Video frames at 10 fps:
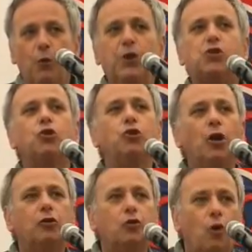we should
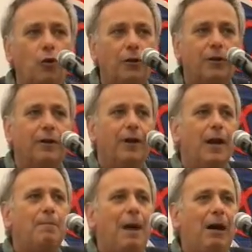not talk
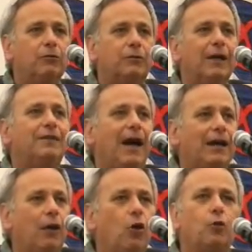about a
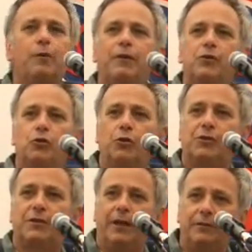dialogue with the
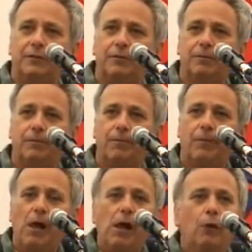Jewish state.
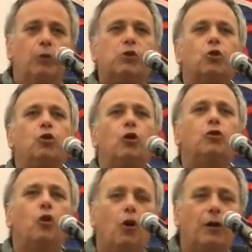We should not
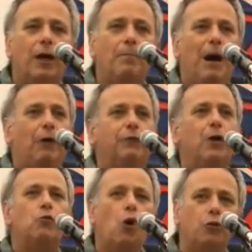talk about
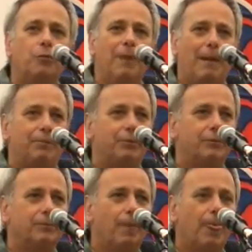a roadmap.
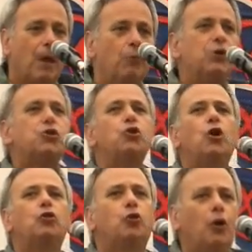We should
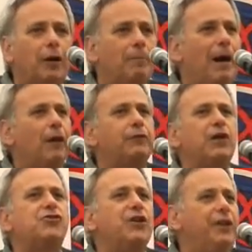not talk about
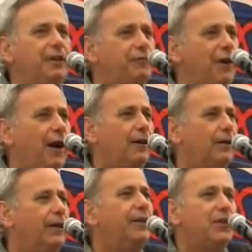a
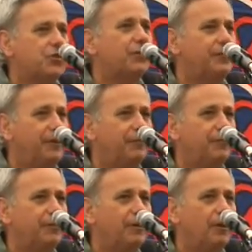Geneva initiative.
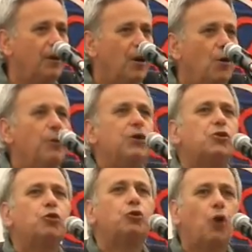We
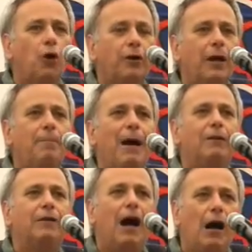should talk
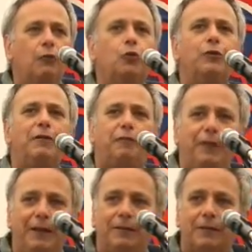about how to
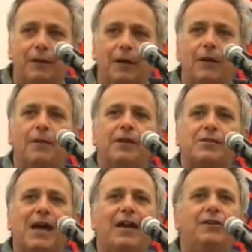defeat
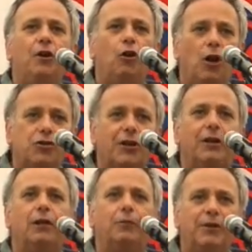this
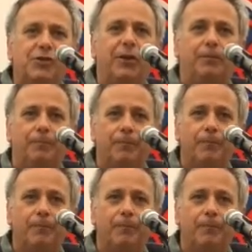ideological regime